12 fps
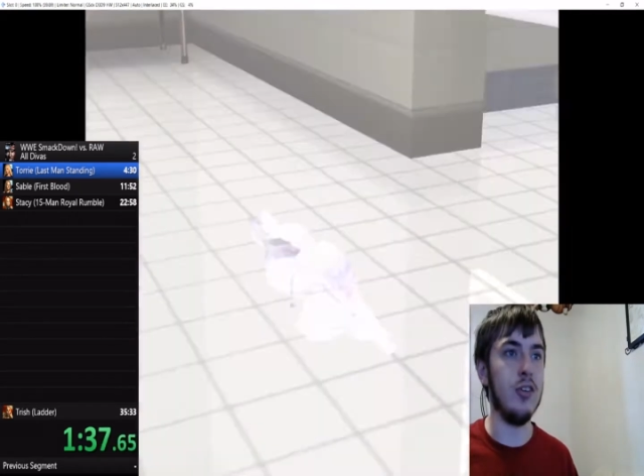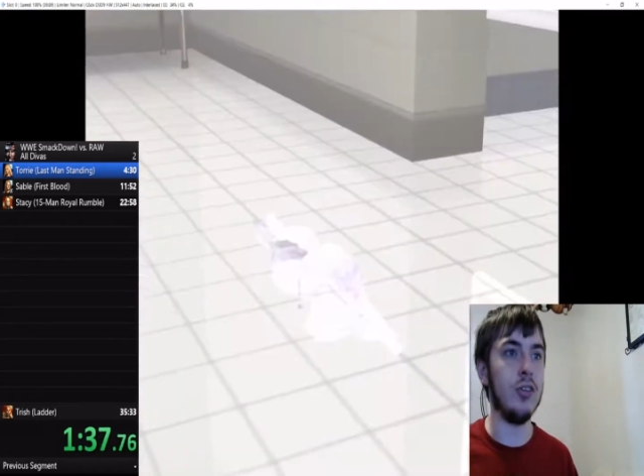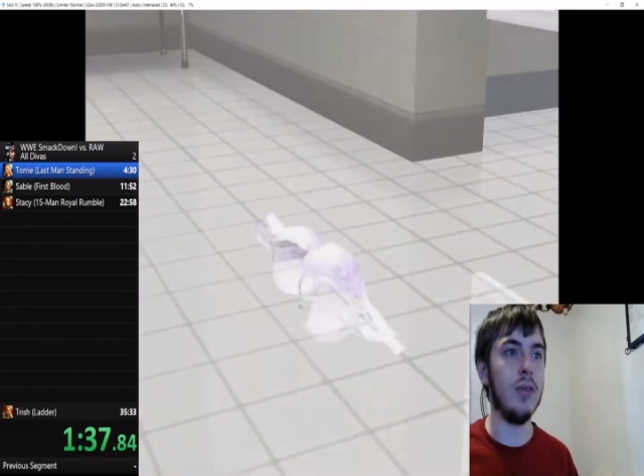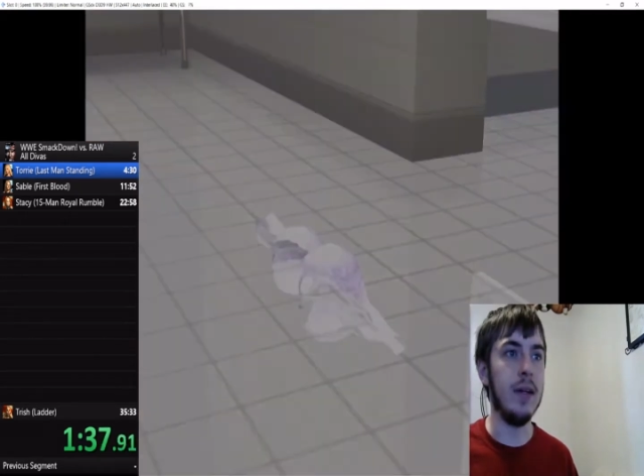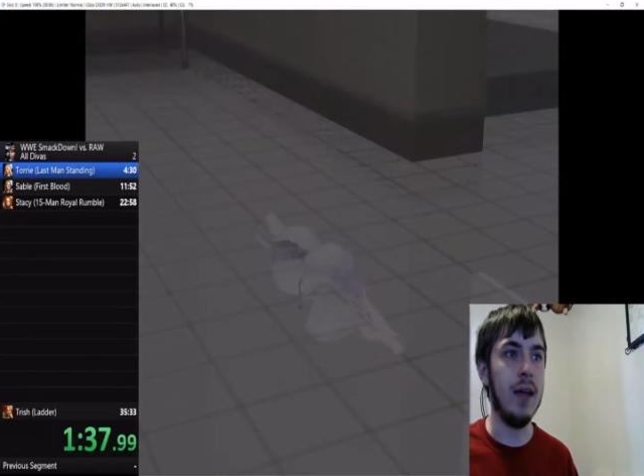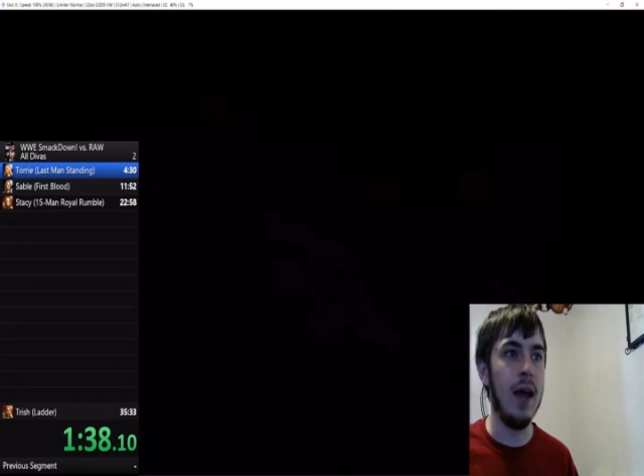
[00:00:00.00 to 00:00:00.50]

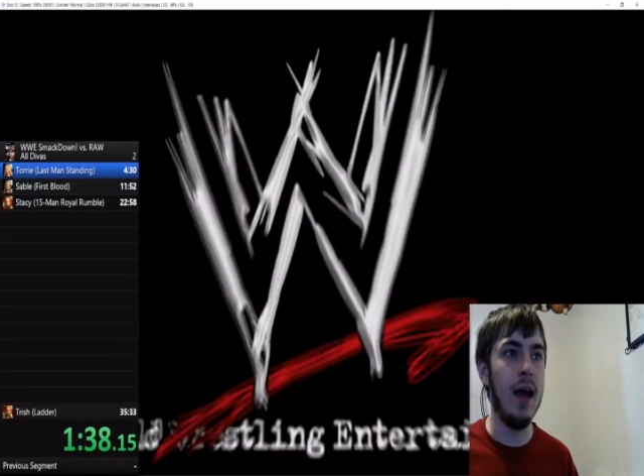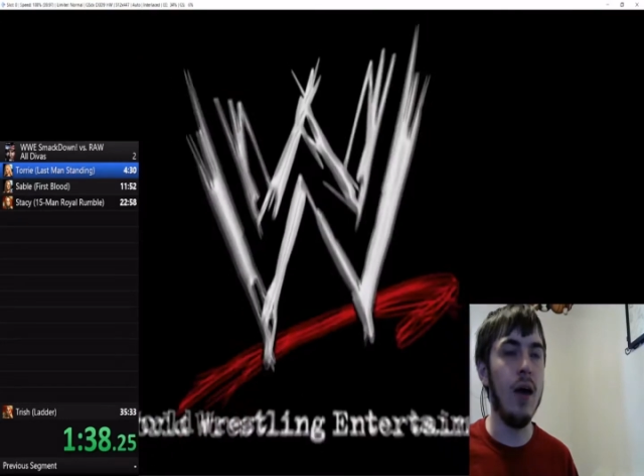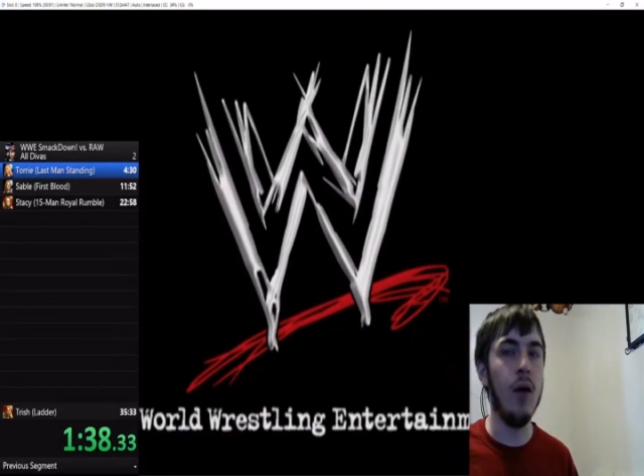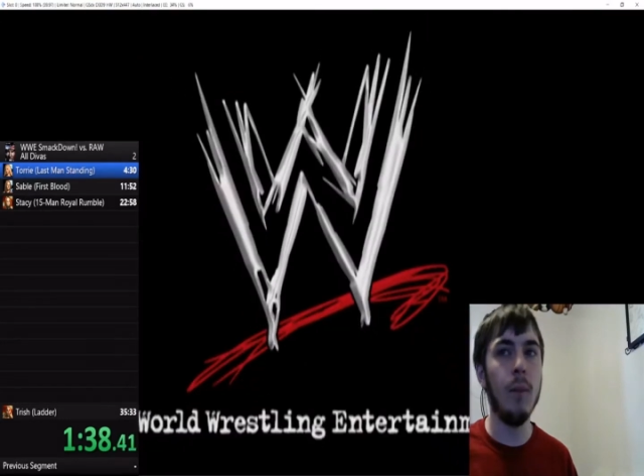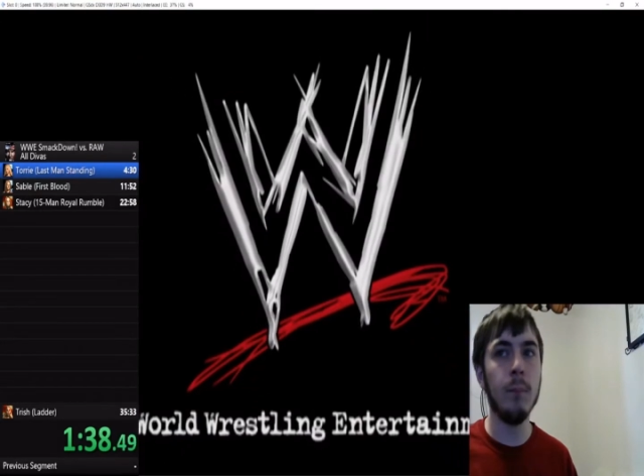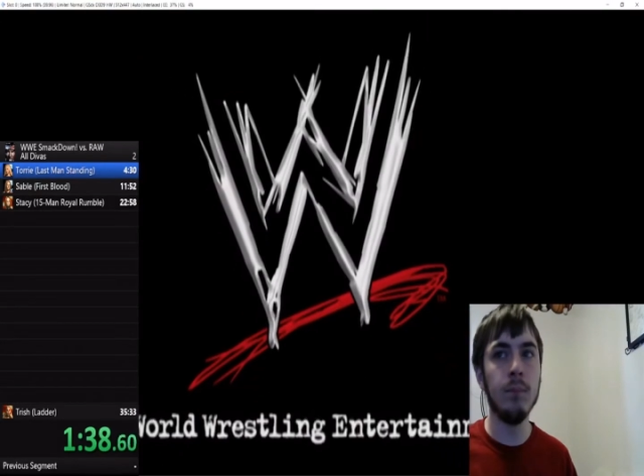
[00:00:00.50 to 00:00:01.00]

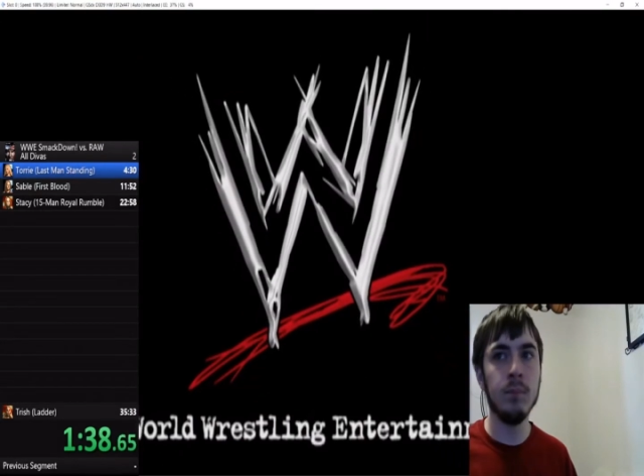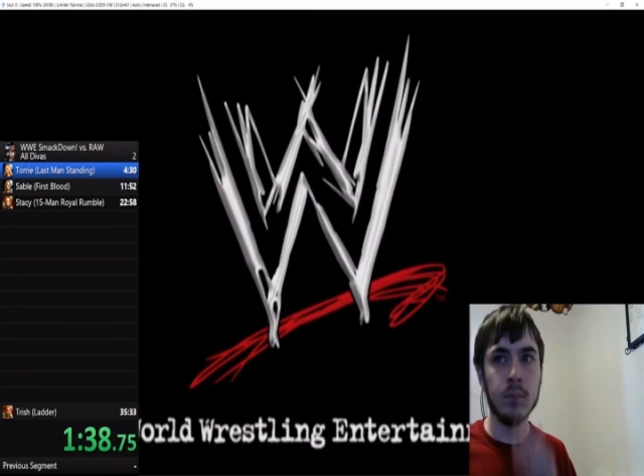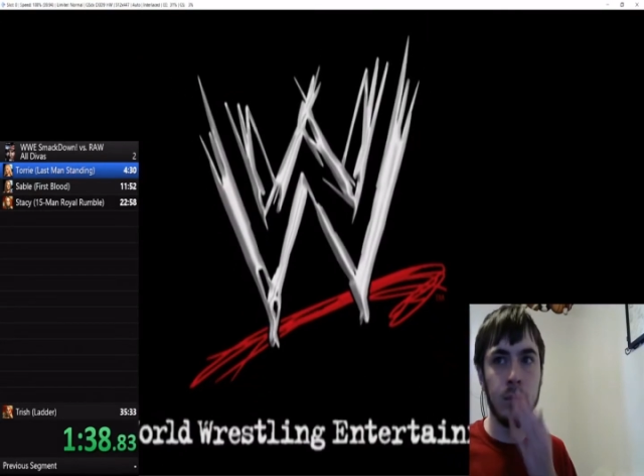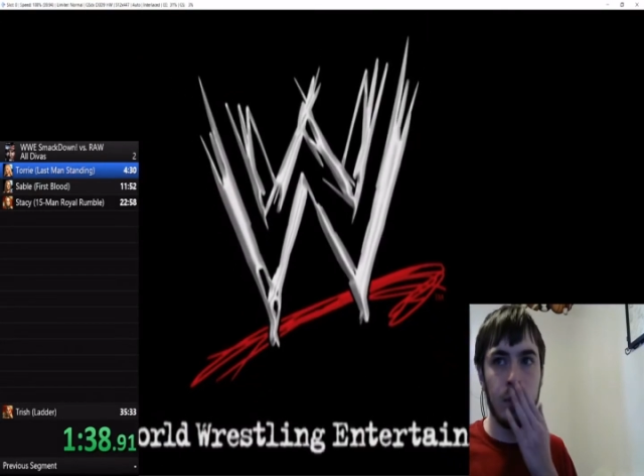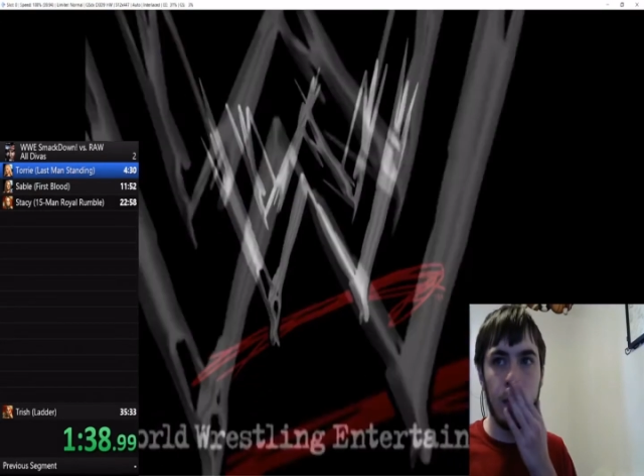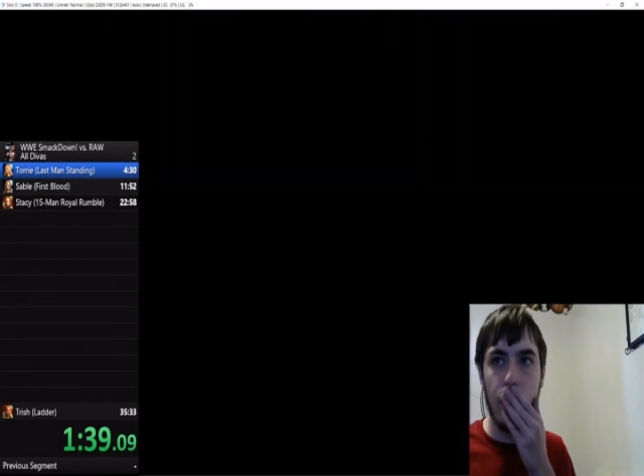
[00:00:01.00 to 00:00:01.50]
now,
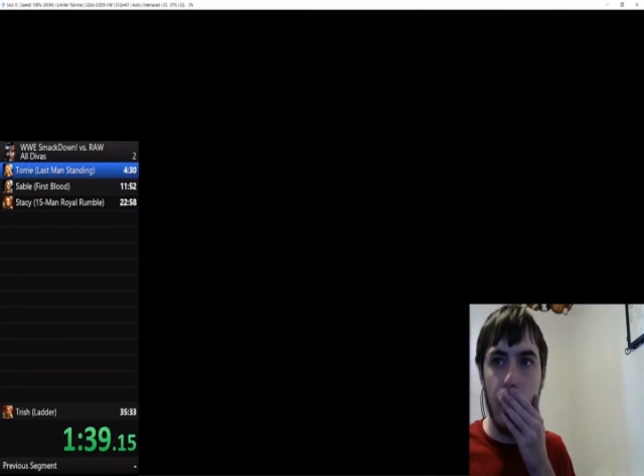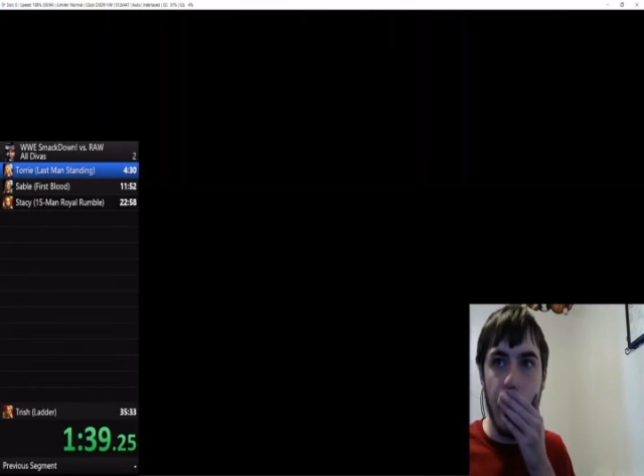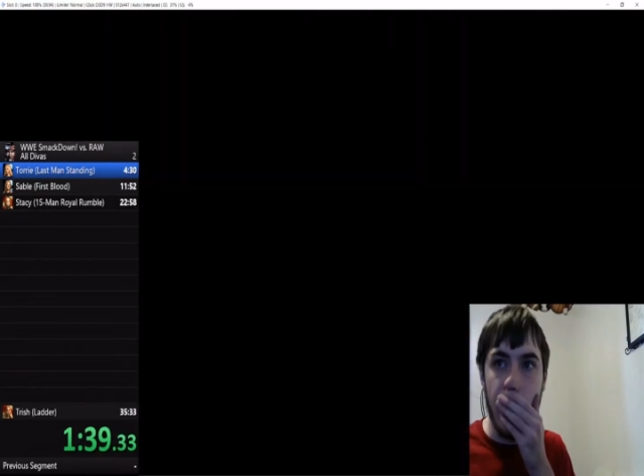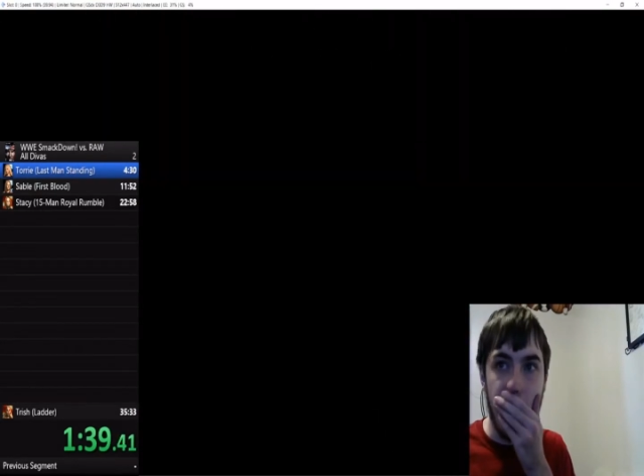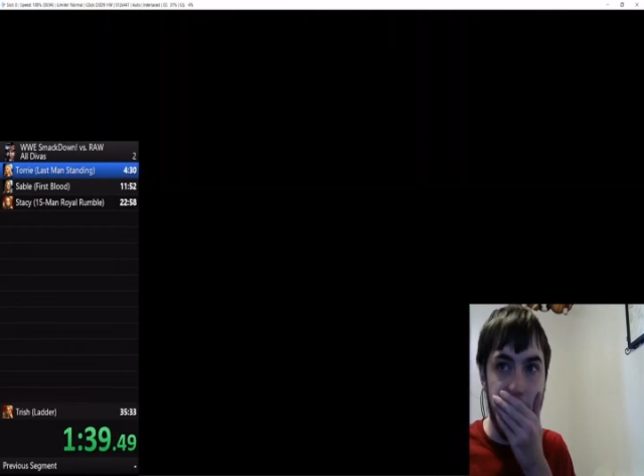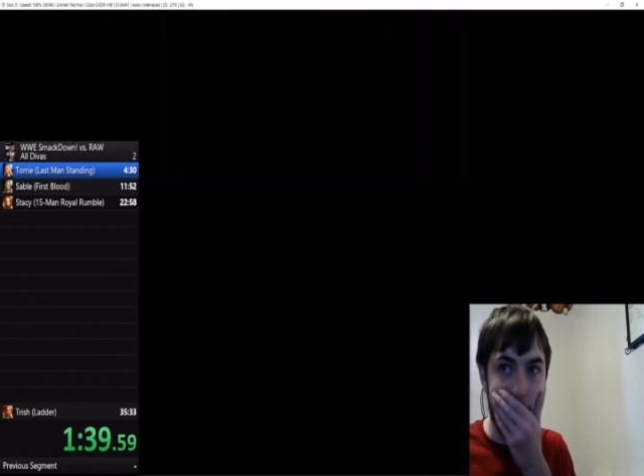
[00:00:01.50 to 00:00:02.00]

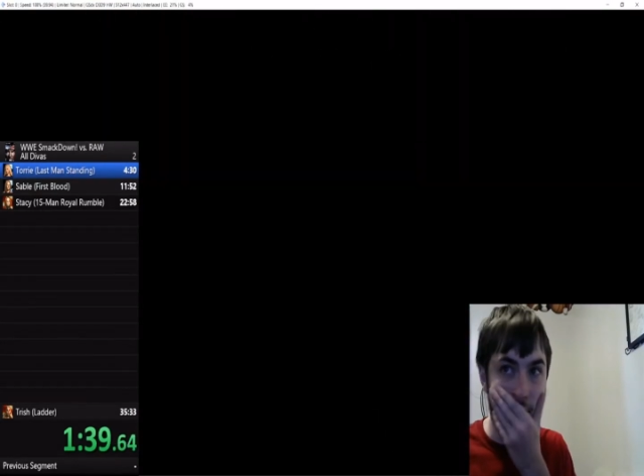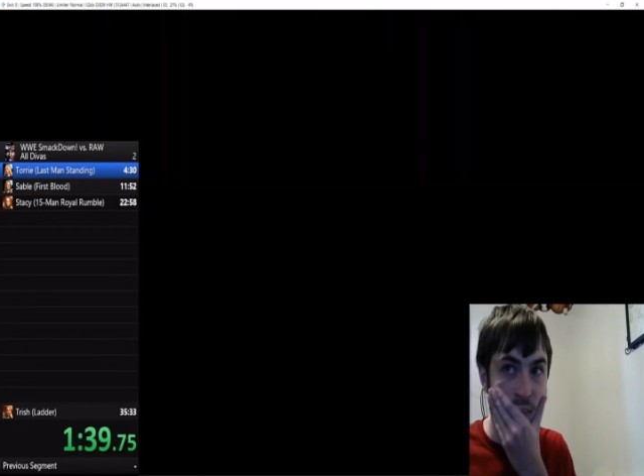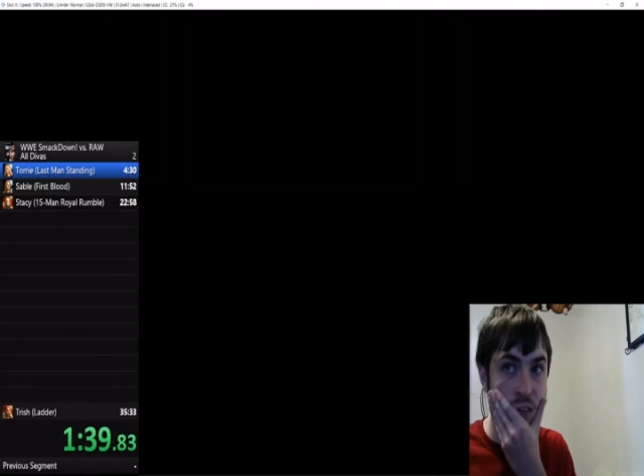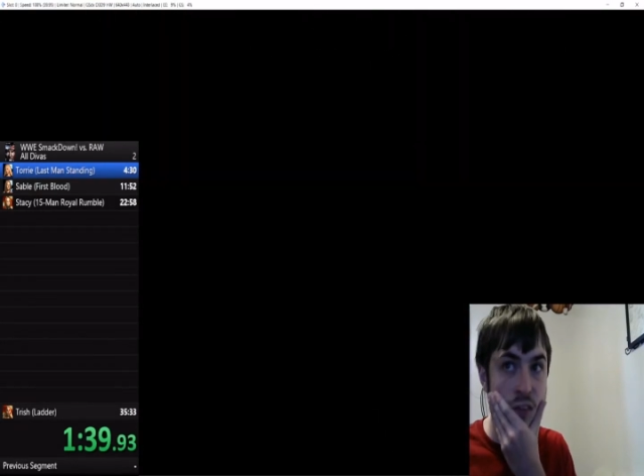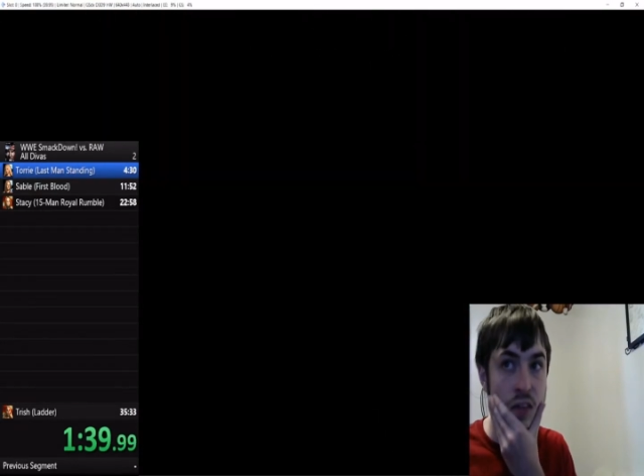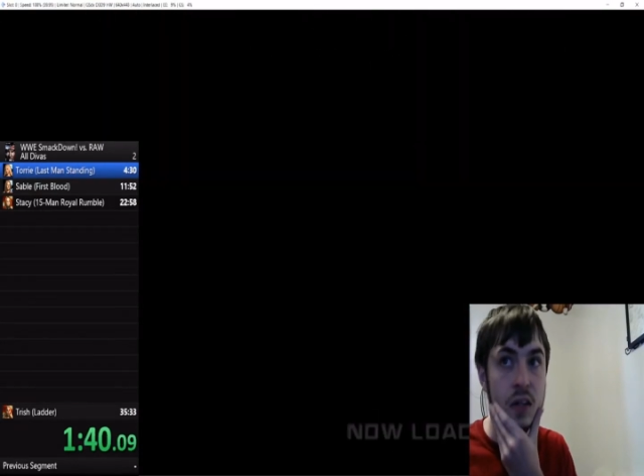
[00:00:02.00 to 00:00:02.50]
and
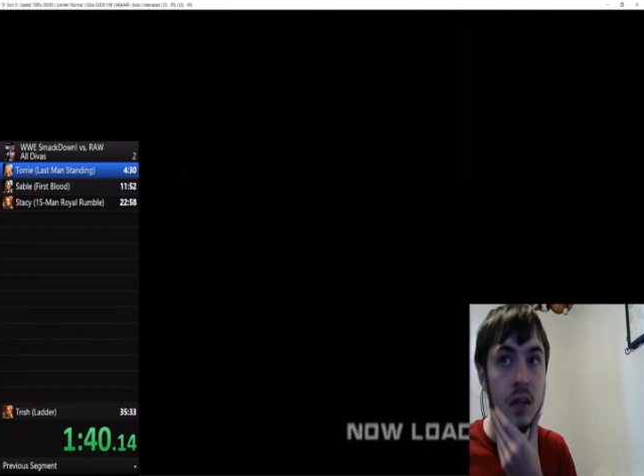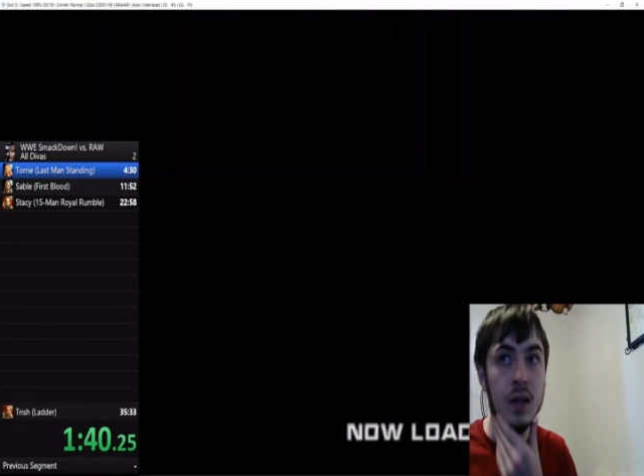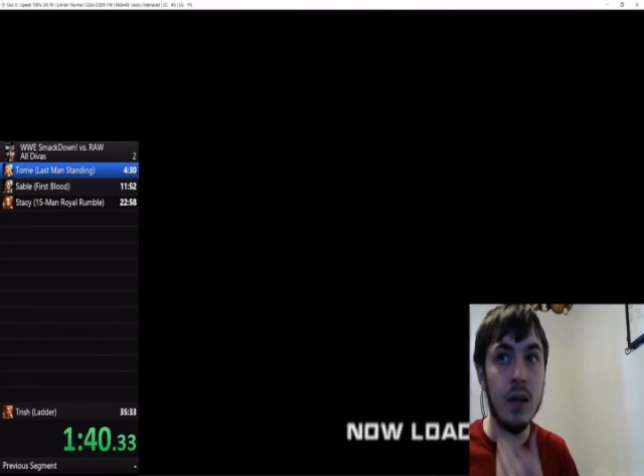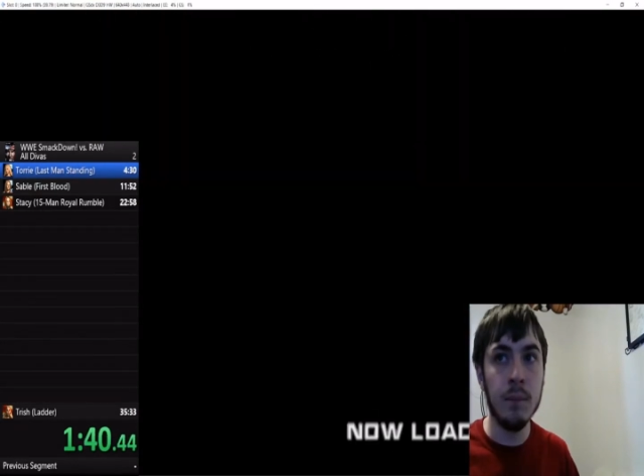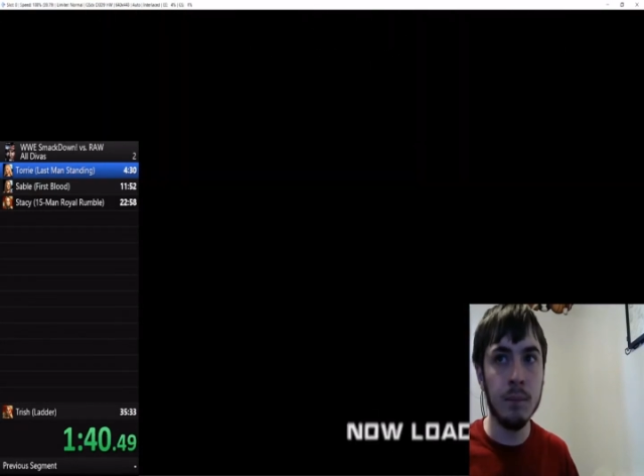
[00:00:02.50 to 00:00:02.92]
she